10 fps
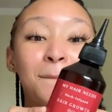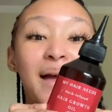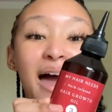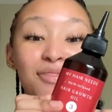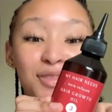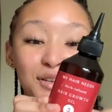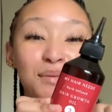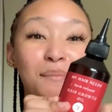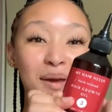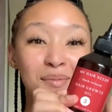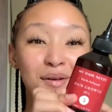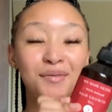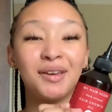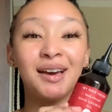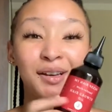And this baby
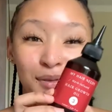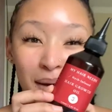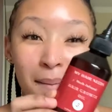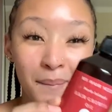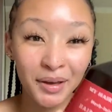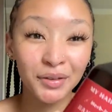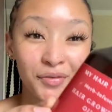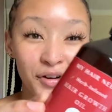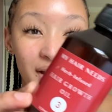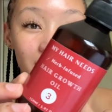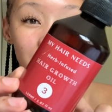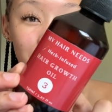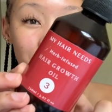over here is my best friend.